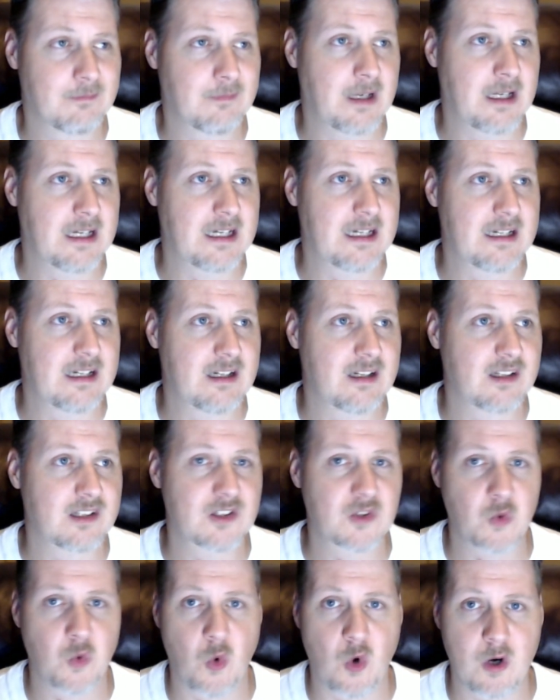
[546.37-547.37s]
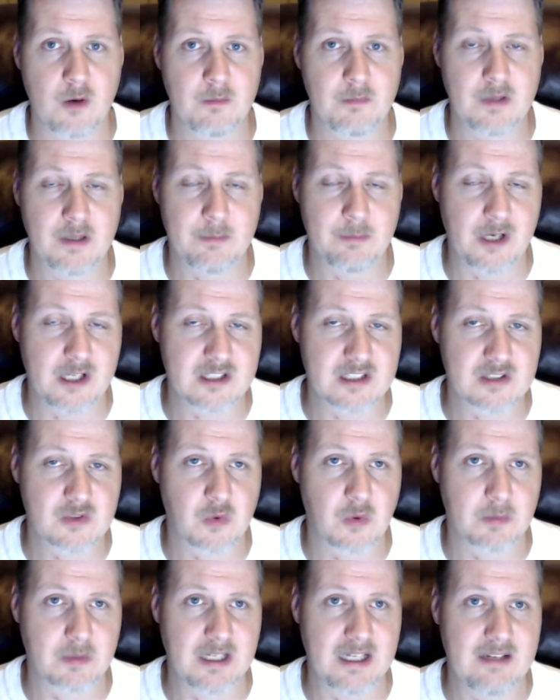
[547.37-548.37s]
Project
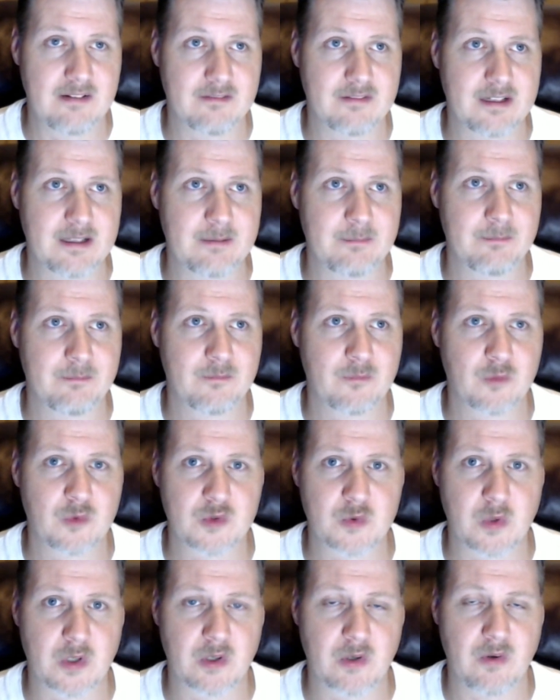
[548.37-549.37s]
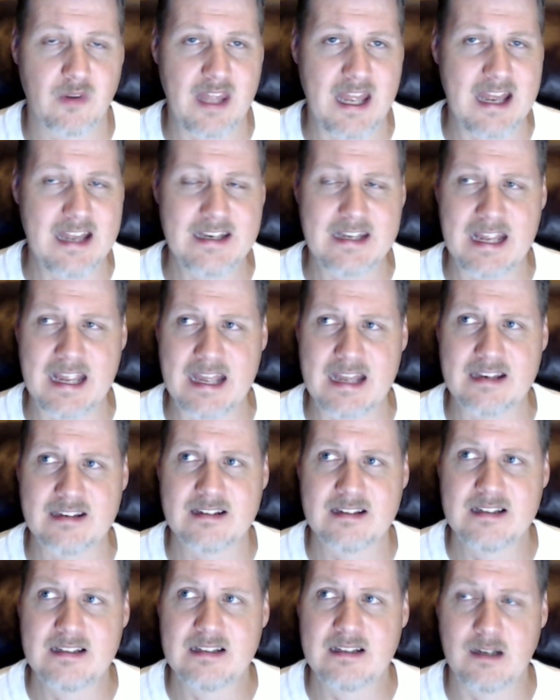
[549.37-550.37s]
Swarm kind of was working on that, and
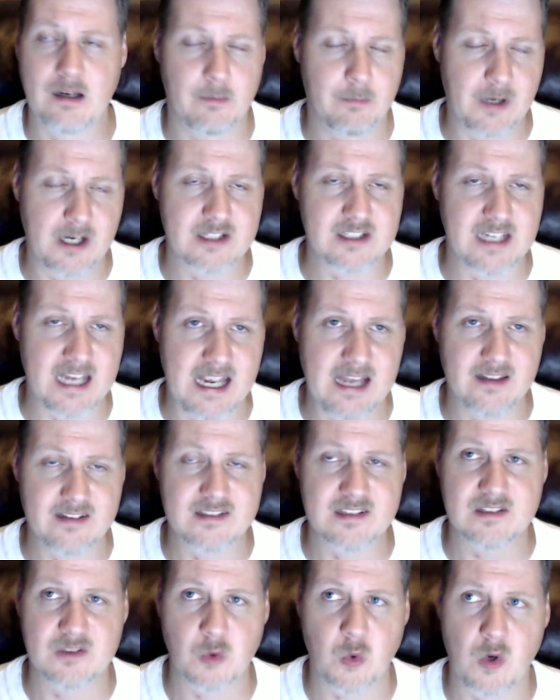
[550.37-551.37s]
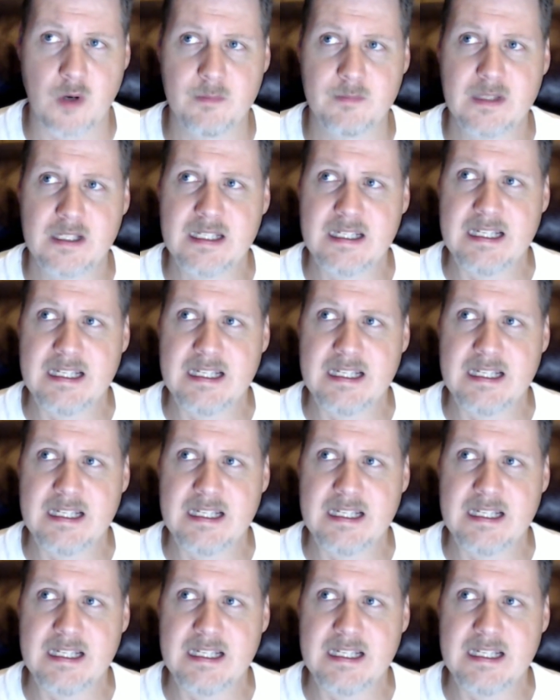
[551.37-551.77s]
Project Catalyst and Swarm.